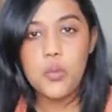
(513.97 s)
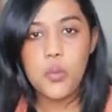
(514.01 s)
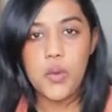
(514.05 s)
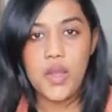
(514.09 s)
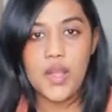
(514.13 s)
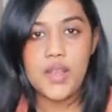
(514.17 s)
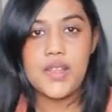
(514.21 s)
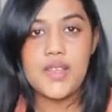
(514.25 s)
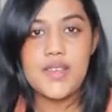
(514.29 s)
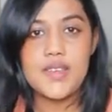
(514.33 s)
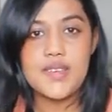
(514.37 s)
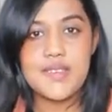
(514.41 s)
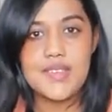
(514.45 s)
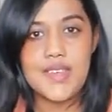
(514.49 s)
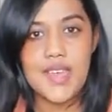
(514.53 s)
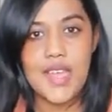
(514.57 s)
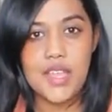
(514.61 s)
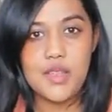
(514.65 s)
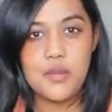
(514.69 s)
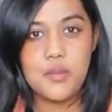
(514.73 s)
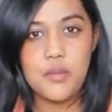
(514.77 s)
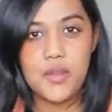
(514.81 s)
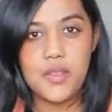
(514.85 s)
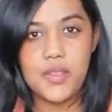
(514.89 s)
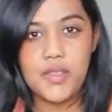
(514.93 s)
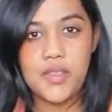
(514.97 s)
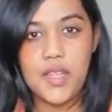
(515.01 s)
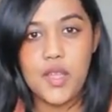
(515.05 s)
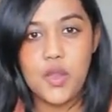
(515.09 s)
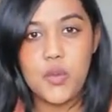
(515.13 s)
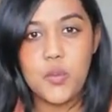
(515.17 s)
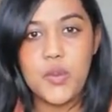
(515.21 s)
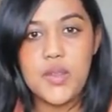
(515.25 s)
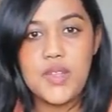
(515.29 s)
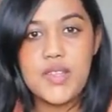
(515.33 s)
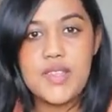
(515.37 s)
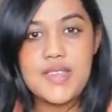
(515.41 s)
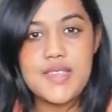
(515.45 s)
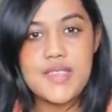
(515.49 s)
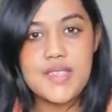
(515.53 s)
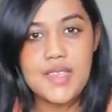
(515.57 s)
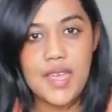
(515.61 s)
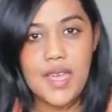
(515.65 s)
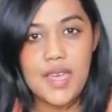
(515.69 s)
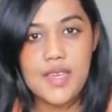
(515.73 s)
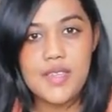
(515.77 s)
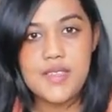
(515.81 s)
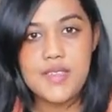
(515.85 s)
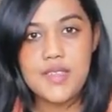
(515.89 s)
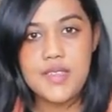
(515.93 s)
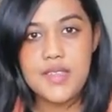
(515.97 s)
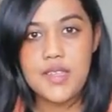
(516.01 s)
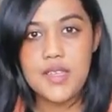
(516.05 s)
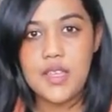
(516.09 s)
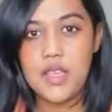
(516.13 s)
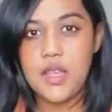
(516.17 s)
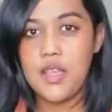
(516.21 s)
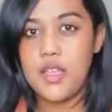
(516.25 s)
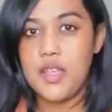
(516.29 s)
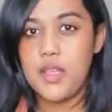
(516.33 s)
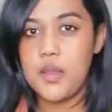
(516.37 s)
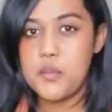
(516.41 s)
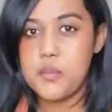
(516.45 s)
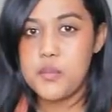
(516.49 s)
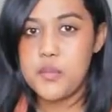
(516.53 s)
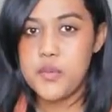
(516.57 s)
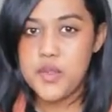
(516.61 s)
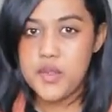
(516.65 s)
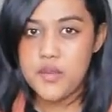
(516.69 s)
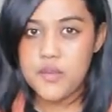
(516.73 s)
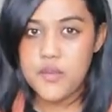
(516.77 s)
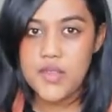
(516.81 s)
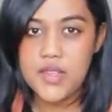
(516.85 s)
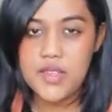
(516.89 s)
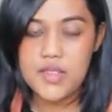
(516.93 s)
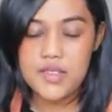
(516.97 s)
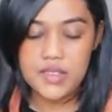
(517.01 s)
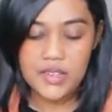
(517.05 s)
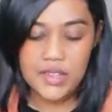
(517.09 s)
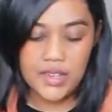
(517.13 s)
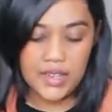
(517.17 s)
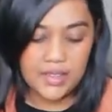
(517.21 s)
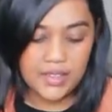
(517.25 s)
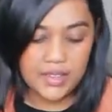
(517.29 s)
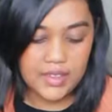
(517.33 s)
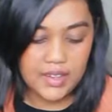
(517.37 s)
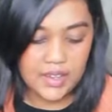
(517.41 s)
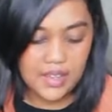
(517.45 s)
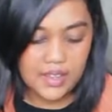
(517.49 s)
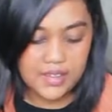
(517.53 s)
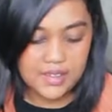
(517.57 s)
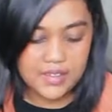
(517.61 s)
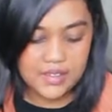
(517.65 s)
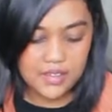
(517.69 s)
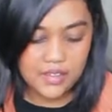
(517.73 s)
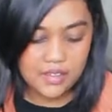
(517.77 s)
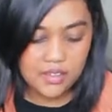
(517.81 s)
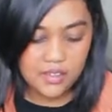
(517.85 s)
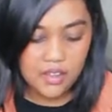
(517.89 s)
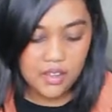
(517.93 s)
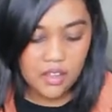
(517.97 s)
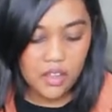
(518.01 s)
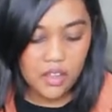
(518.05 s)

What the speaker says: 1 assignment that we discussed previously in the lesson.